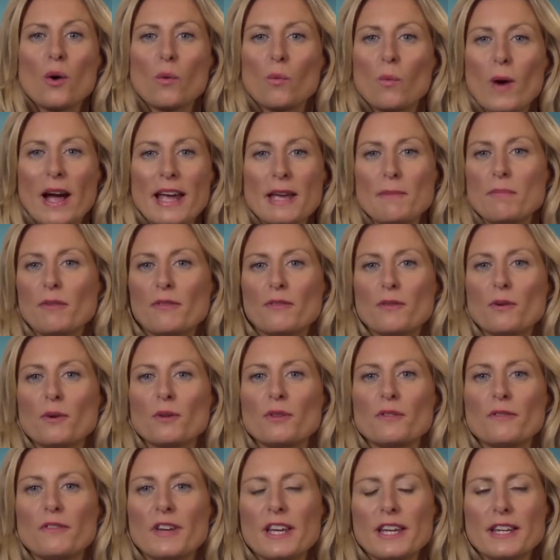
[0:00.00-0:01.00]
way before
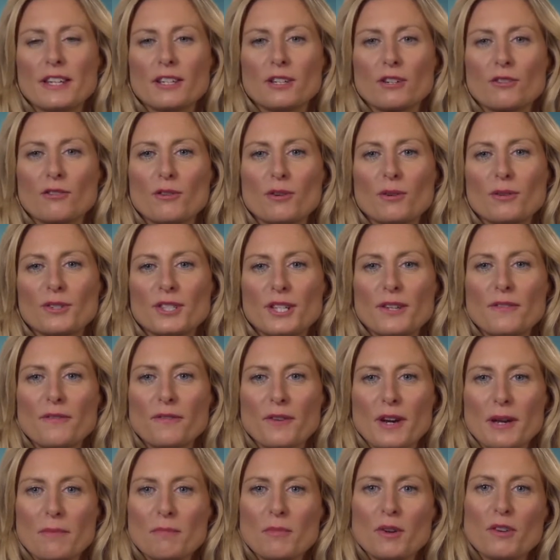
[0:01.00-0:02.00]
the vegan and
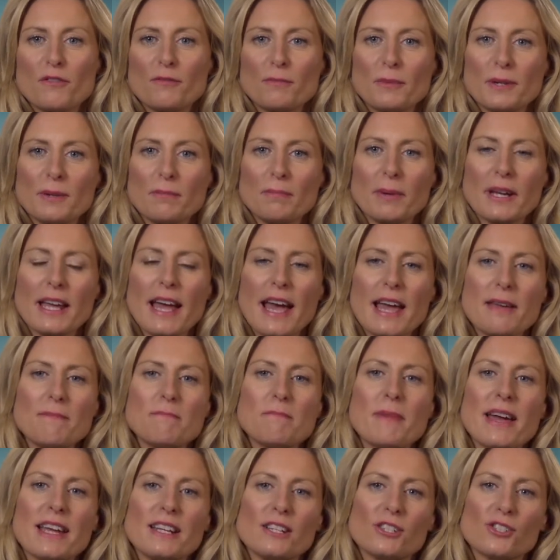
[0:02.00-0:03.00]
cruelty-free movement
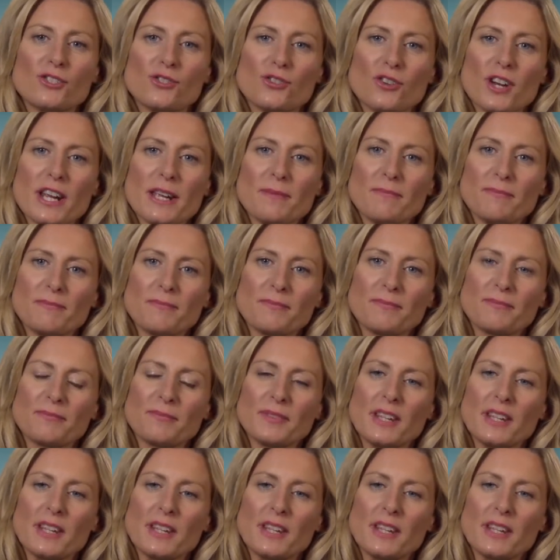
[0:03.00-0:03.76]
became mainstream.